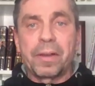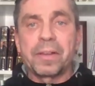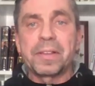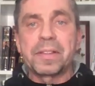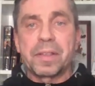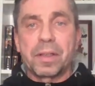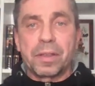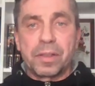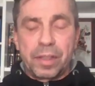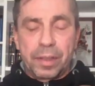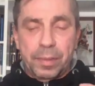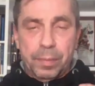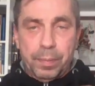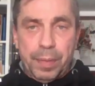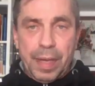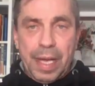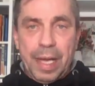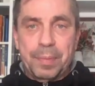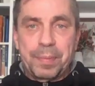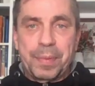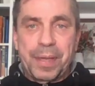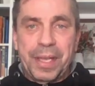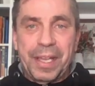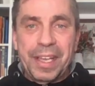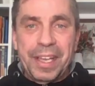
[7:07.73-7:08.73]
So the
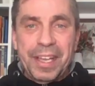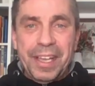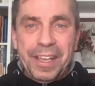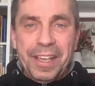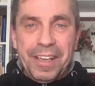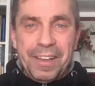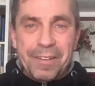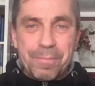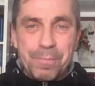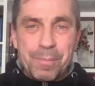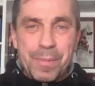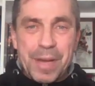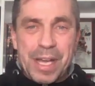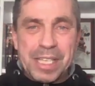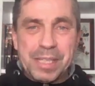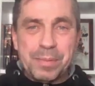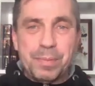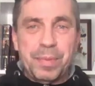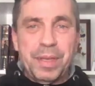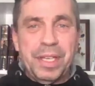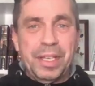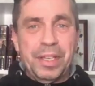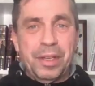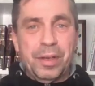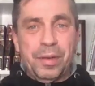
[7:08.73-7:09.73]
puppy must
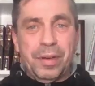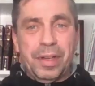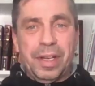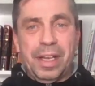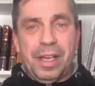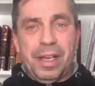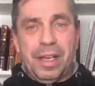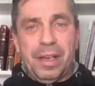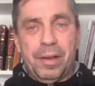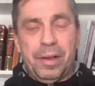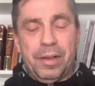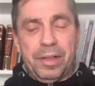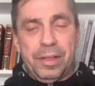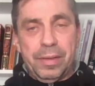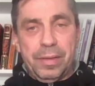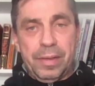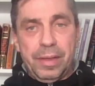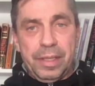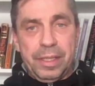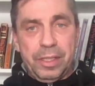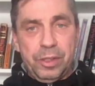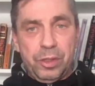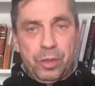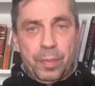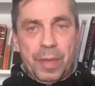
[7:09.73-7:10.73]
be,
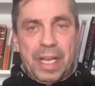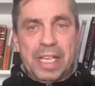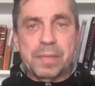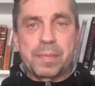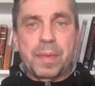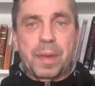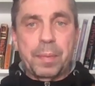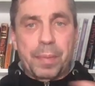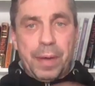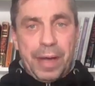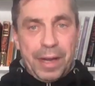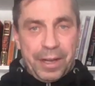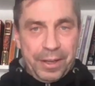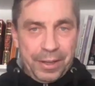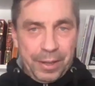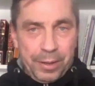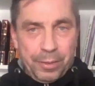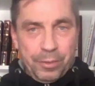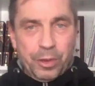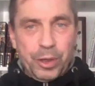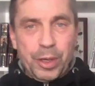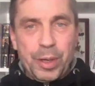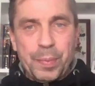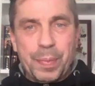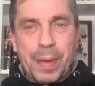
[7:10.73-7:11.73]
you must be partner
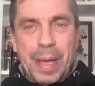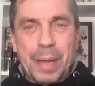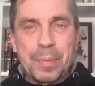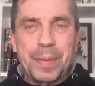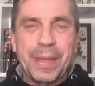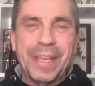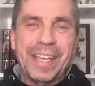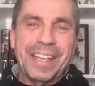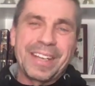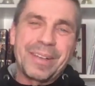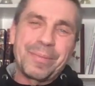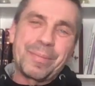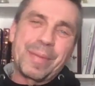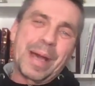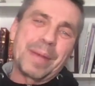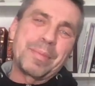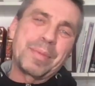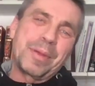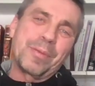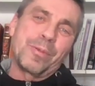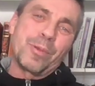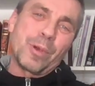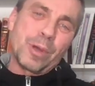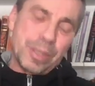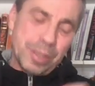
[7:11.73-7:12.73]
for your puppy, and a
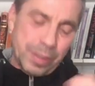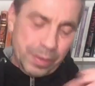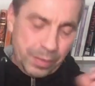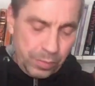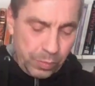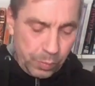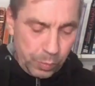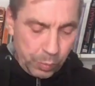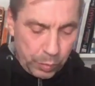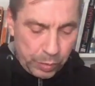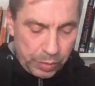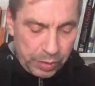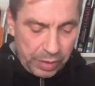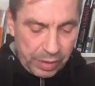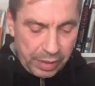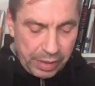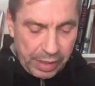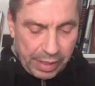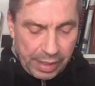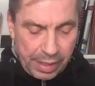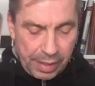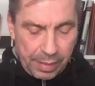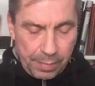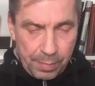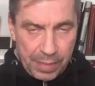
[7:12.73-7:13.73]
puppy
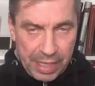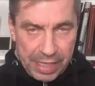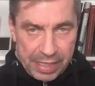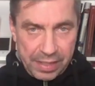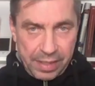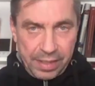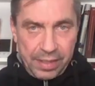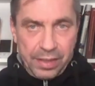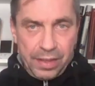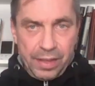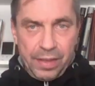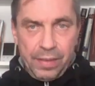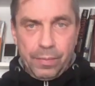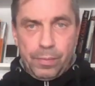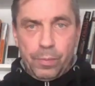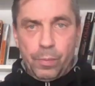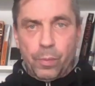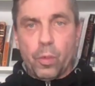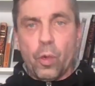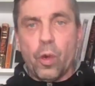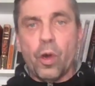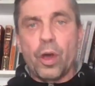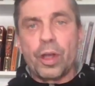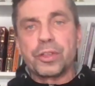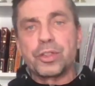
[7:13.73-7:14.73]
must
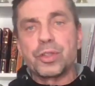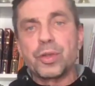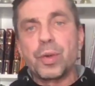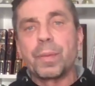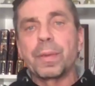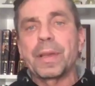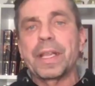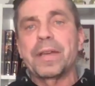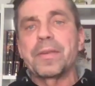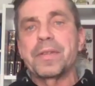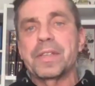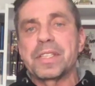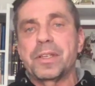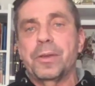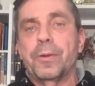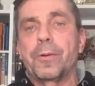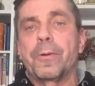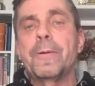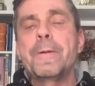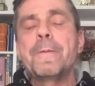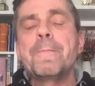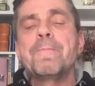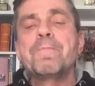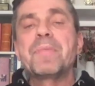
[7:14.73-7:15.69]
want to play with you.